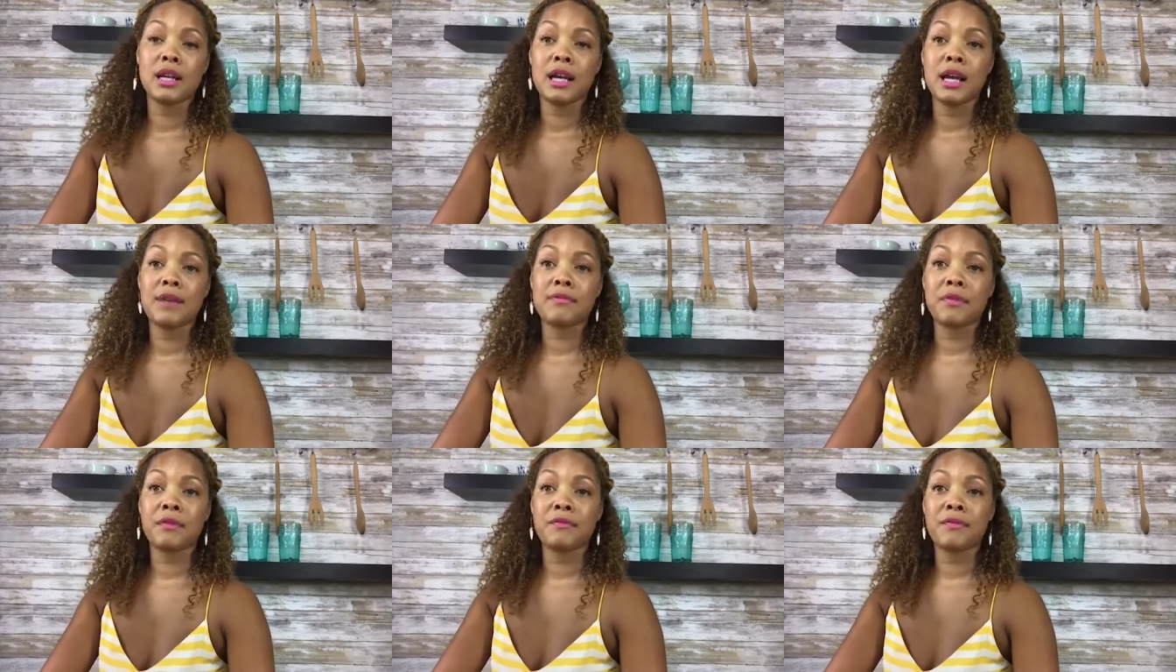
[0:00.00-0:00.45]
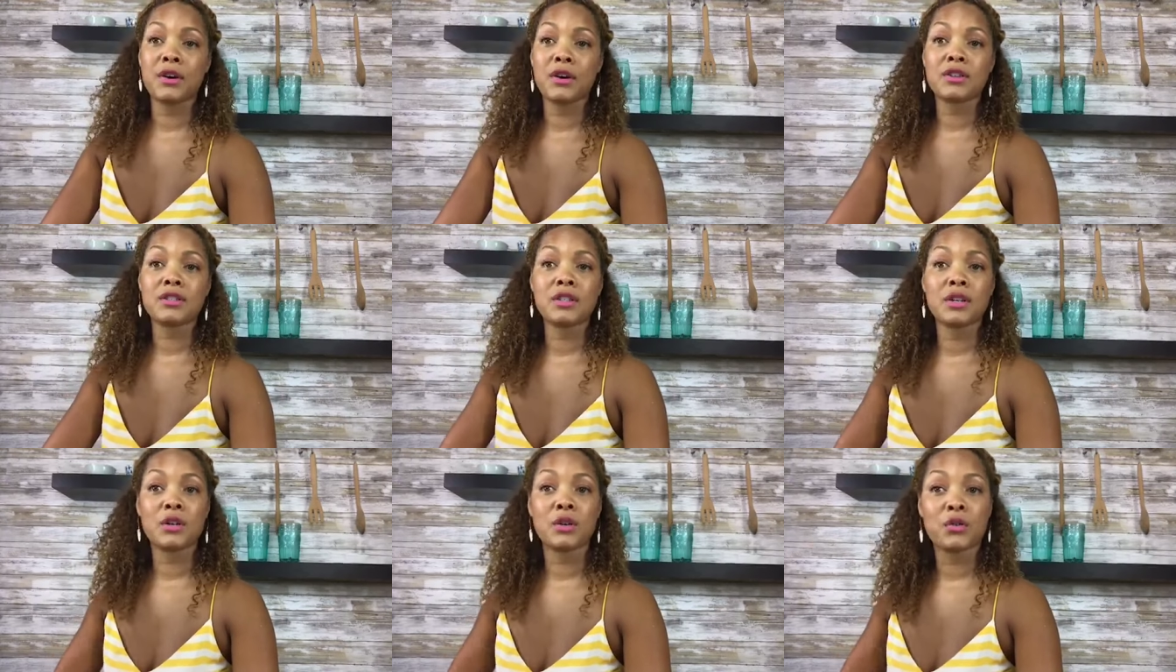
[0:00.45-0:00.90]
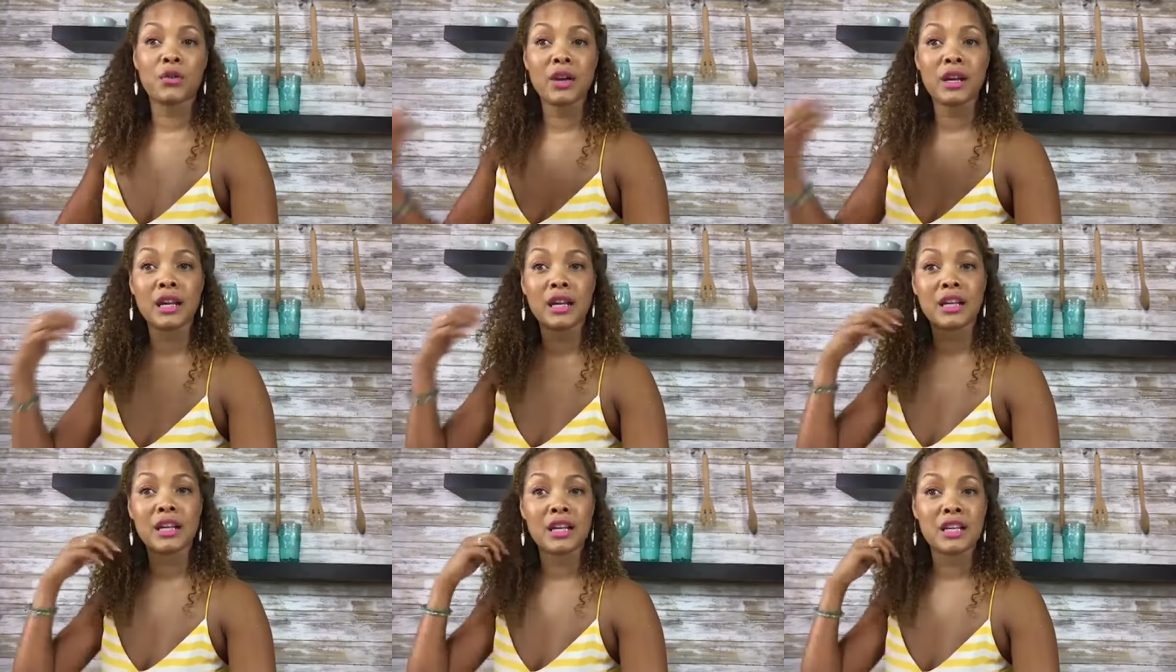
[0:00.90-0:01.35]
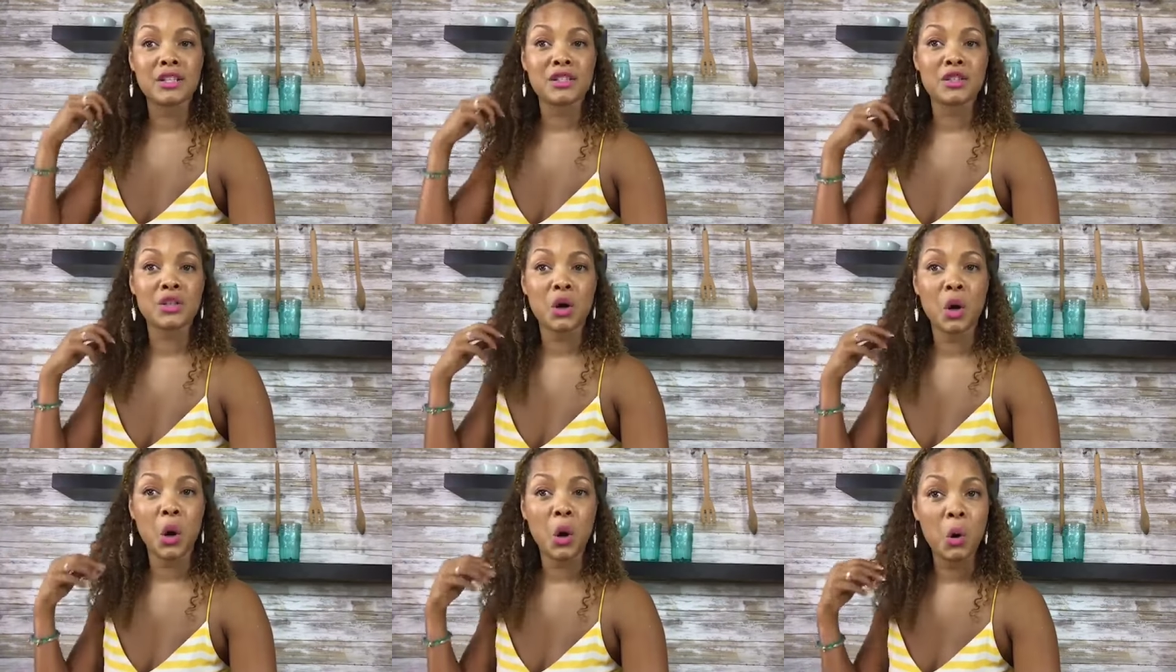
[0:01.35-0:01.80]
If the first ingredient is
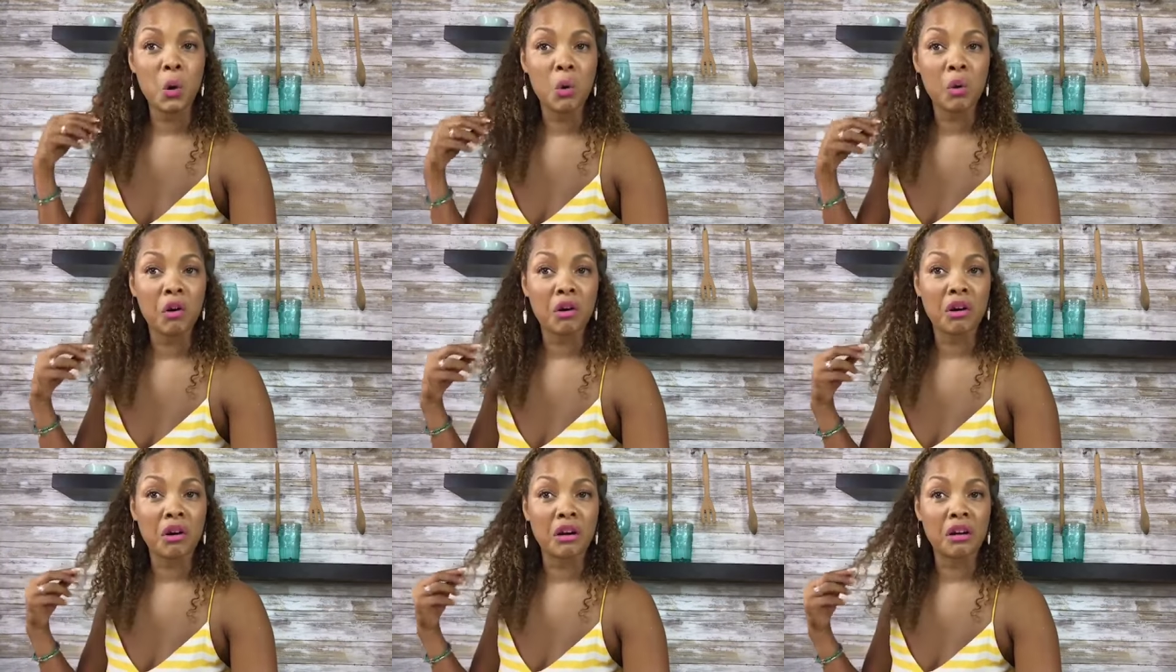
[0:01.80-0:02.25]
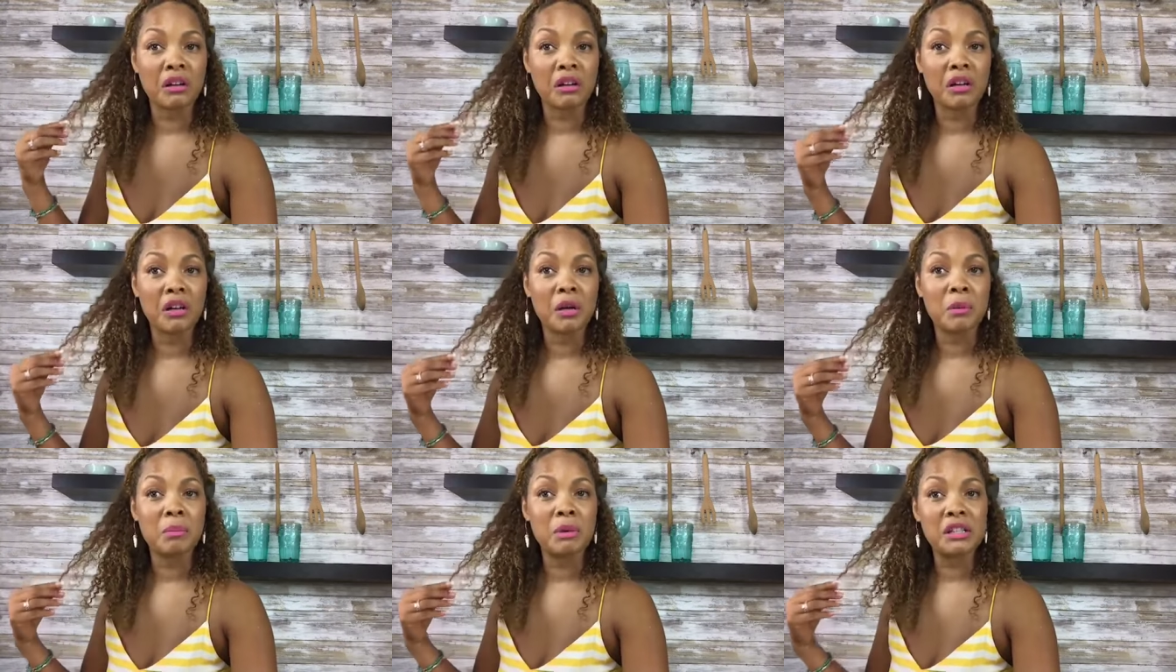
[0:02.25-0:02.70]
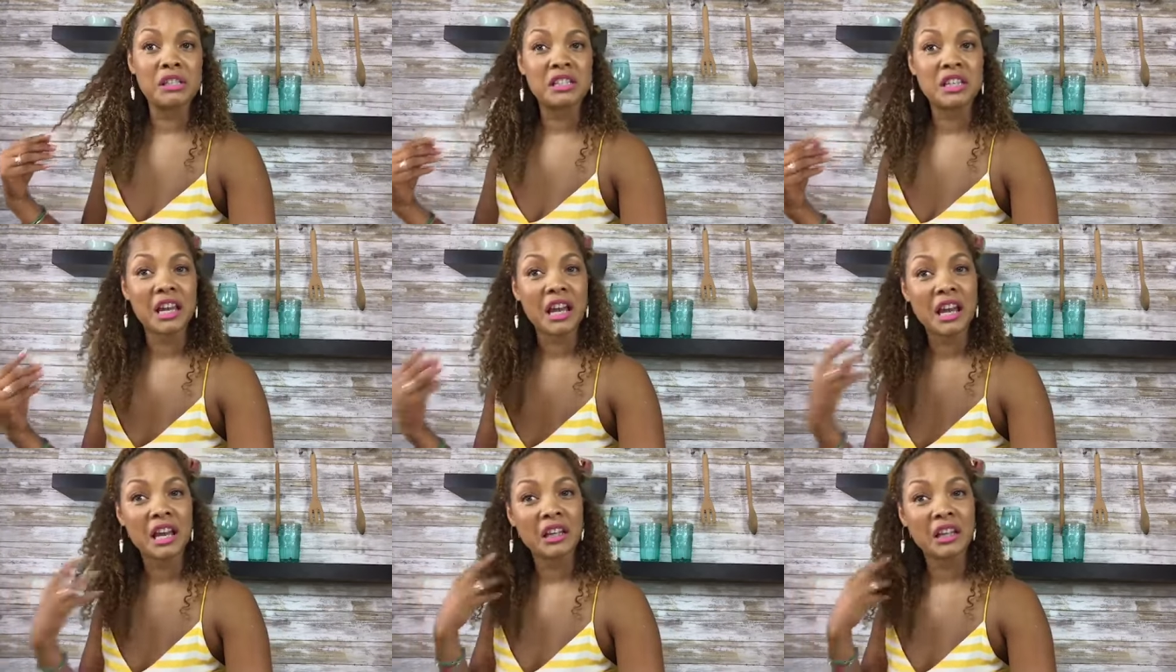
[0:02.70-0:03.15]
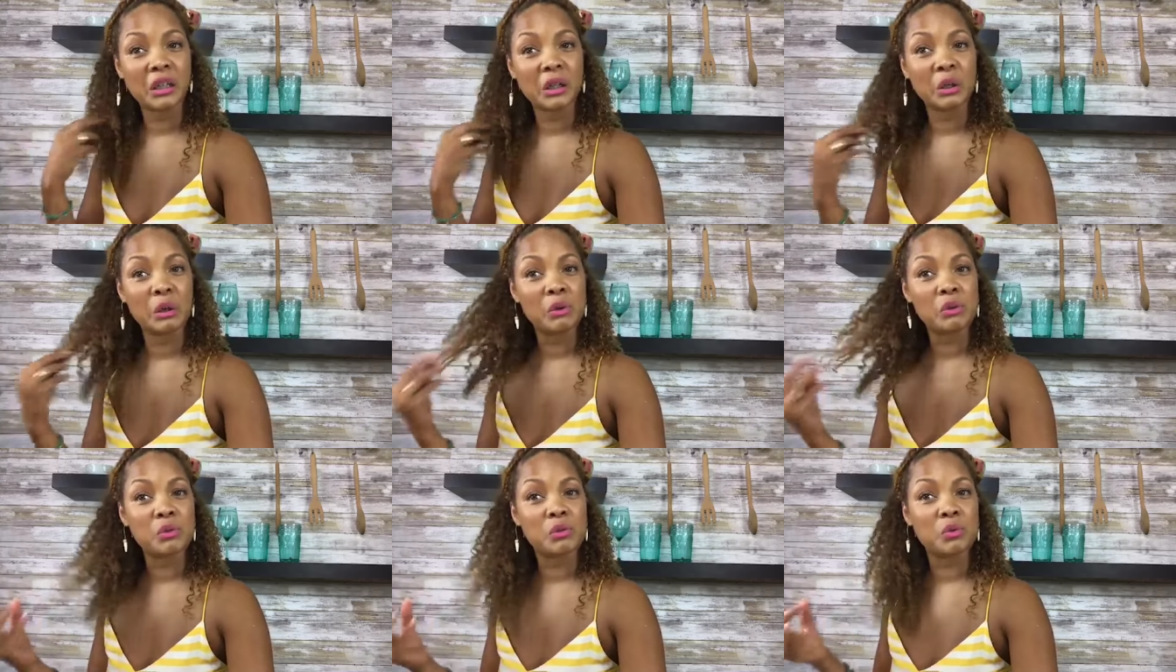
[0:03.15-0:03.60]
corn,
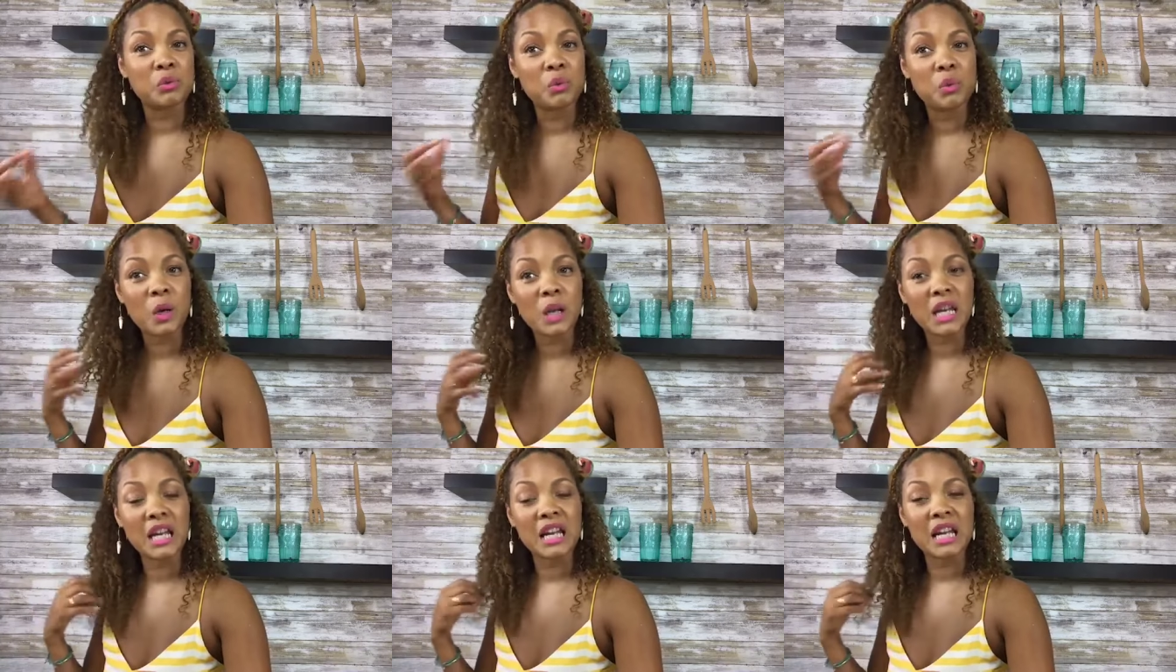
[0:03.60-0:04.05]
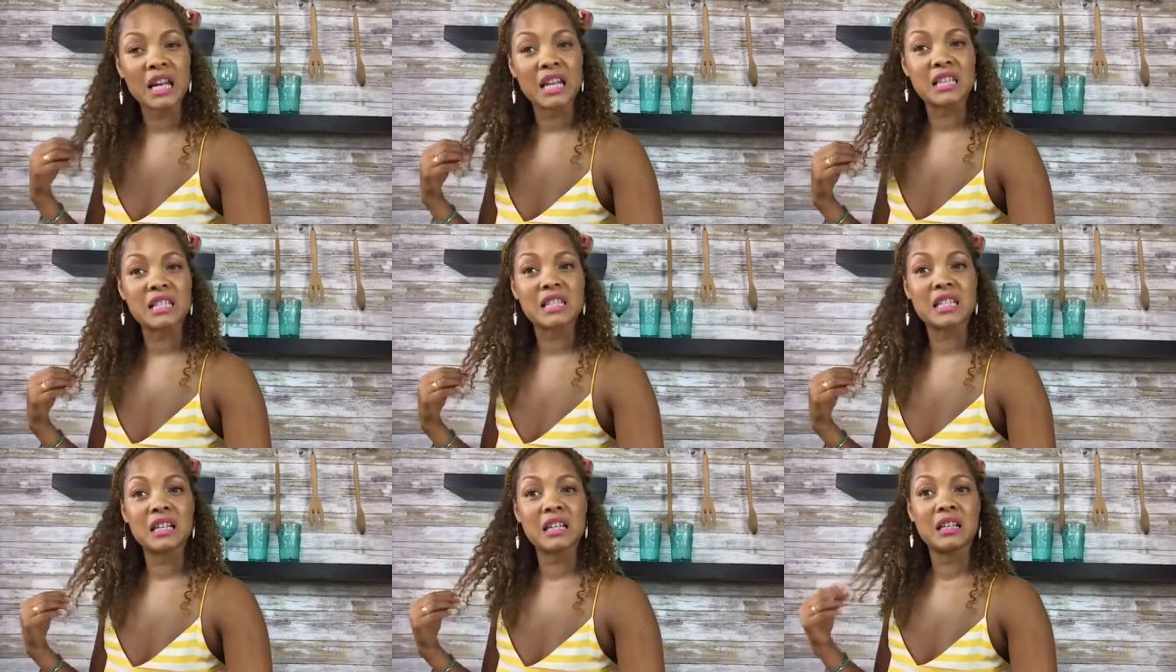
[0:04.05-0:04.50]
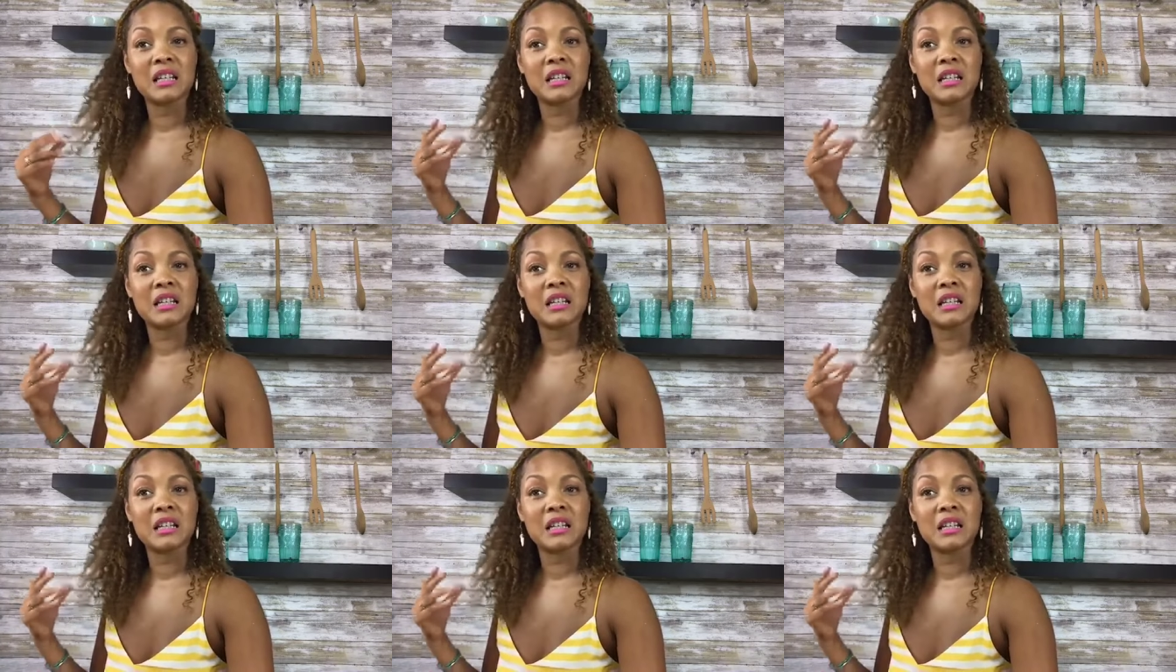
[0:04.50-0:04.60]
potatoes, wheat,